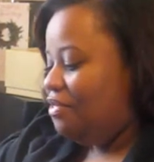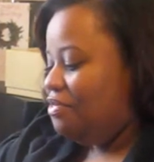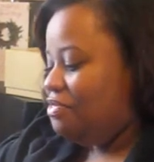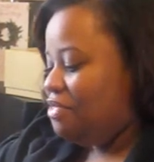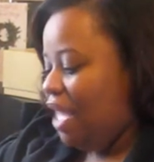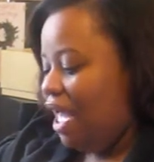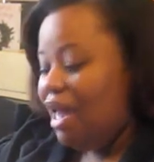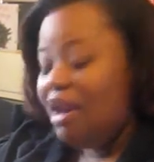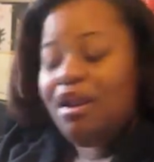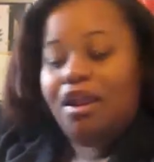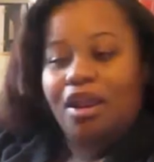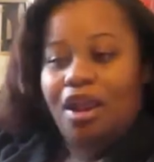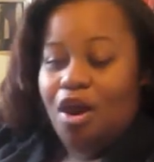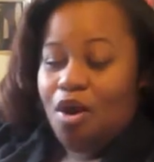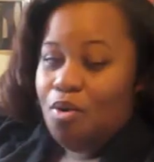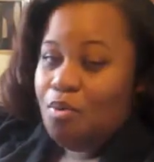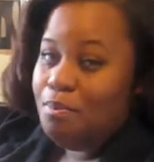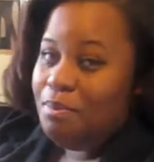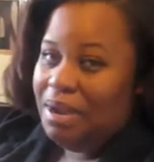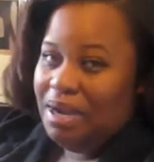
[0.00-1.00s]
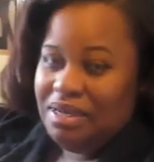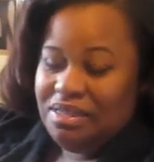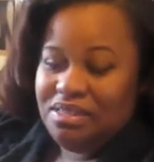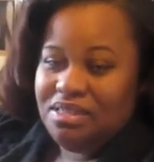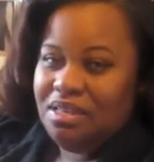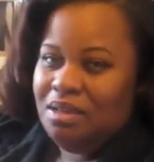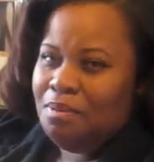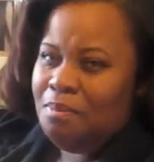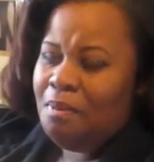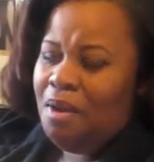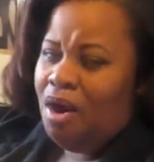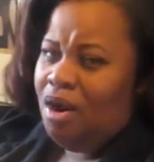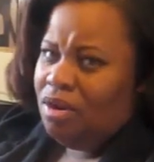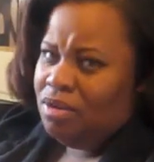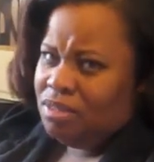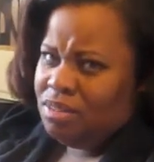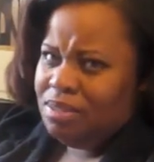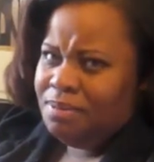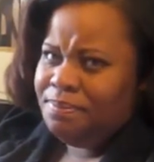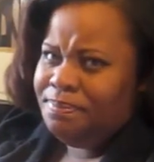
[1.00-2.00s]
That alone makes them
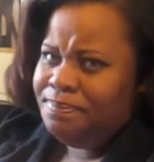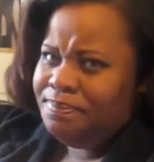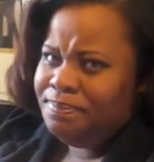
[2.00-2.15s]
awesome.